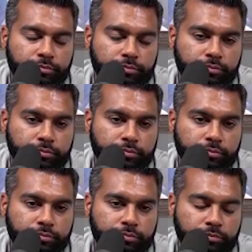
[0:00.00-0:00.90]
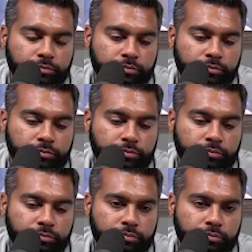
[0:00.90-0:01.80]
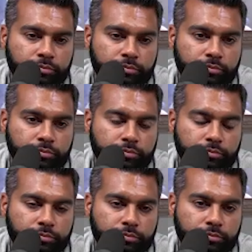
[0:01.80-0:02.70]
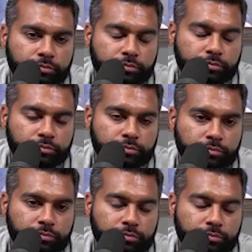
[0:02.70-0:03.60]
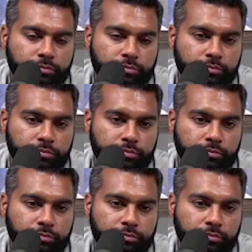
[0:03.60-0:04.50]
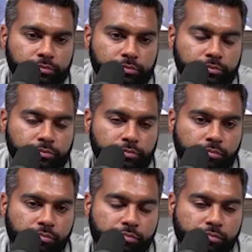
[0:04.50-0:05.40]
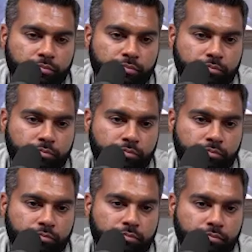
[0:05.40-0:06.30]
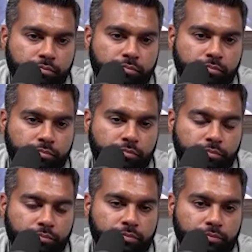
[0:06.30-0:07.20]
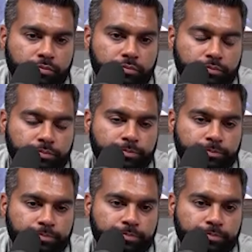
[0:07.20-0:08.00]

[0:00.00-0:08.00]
No words are spoken by the person on screen.